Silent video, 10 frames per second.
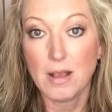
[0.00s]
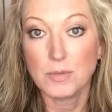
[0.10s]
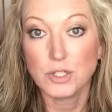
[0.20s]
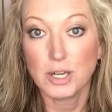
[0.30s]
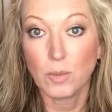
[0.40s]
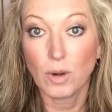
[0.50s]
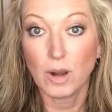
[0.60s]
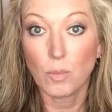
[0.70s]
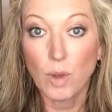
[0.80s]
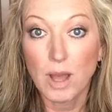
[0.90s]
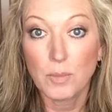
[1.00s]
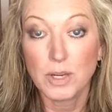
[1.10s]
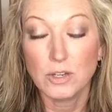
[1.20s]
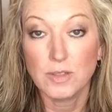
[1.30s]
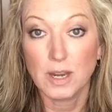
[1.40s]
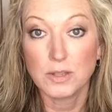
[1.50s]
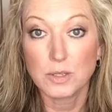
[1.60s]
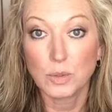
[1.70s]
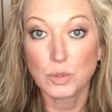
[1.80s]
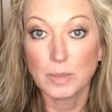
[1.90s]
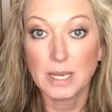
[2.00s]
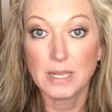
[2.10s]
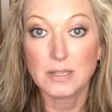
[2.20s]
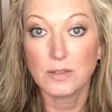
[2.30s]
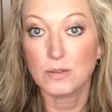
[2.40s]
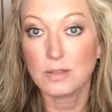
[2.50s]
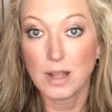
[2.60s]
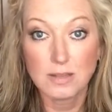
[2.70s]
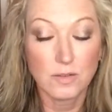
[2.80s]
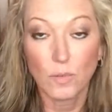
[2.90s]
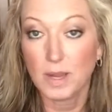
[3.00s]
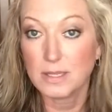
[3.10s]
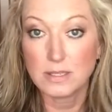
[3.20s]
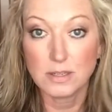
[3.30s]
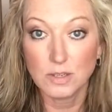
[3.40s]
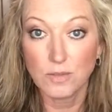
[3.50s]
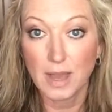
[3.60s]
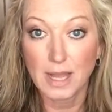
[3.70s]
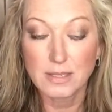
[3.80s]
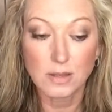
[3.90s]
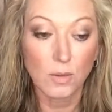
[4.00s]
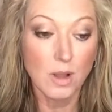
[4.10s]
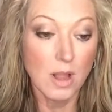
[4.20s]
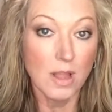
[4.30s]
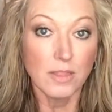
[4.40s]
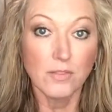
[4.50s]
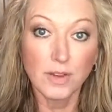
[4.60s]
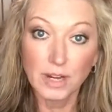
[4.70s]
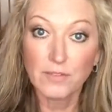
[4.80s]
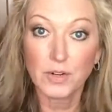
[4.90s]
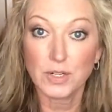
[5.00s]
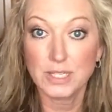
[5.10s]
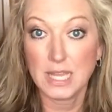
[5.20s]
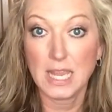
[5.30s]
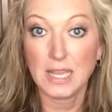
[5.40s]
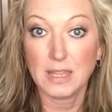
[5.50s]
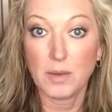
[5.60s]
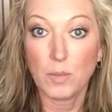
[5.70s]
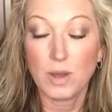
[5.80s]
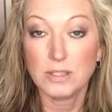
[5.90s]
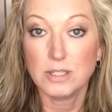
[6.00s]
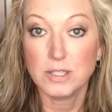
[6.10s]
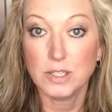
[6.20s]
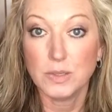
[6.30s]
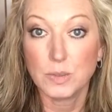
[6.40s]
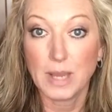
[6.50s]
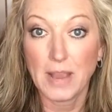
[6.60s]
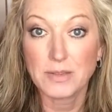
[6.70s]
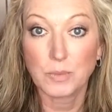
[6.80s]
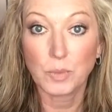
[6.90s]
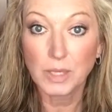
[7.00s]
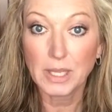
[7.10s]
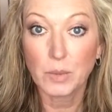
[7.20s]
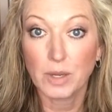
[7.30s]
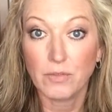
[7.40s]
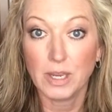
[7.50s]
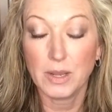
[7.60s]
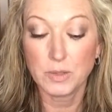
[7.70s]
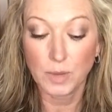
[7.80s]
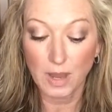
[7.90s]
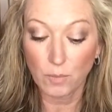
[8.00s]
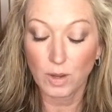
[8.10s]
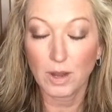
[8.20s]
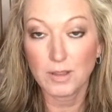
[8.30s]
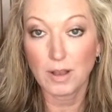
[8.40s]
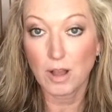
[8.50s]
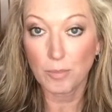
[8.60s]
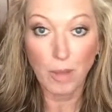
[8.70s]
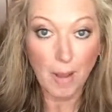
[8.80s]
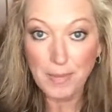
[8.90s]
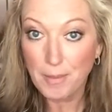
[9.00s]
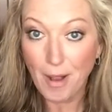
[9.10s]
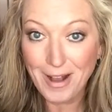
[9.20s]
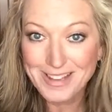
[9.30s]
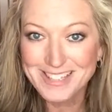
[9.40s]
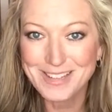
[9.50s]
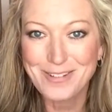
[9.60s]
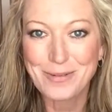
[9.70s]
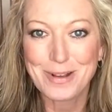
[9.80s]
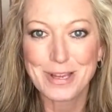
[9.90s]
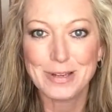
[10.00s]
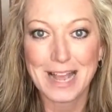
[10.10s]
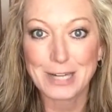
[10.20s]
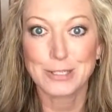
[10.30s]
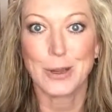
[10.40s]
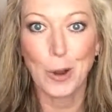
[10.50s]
sharing one-on-one, we can do that on social media, so there's lots of ways to do that. So the very first thing that we want to do is we have some really quick videos. We have one called Pop the Box, so we want you to actually